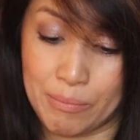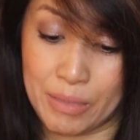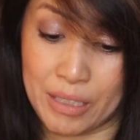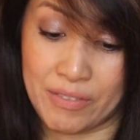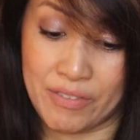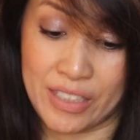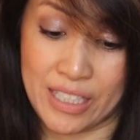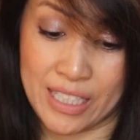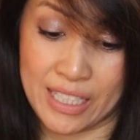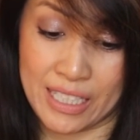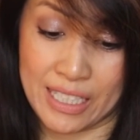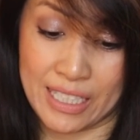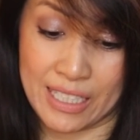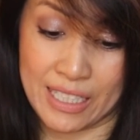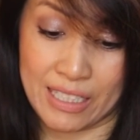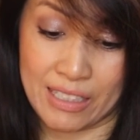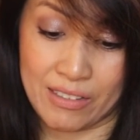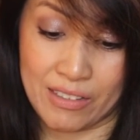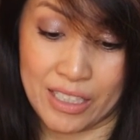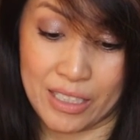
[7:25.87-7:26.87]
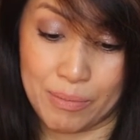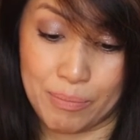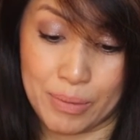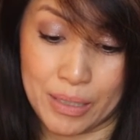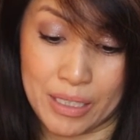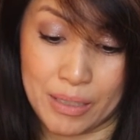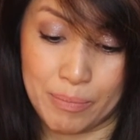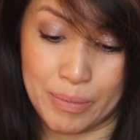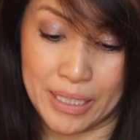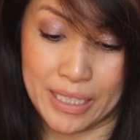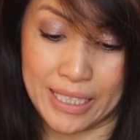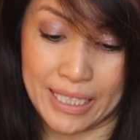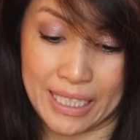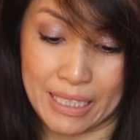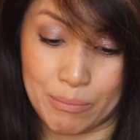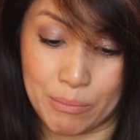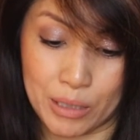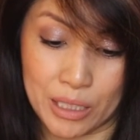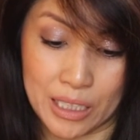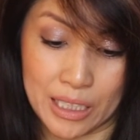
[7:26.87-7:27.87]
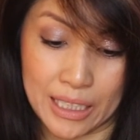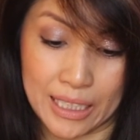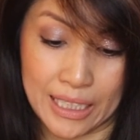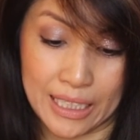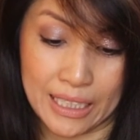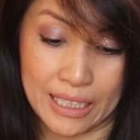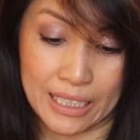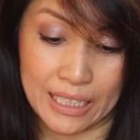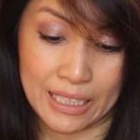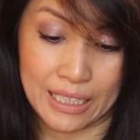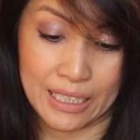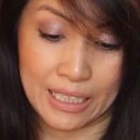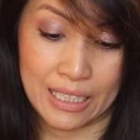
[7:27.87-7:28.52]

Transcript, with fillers: But if it's $600, it better be damn clean.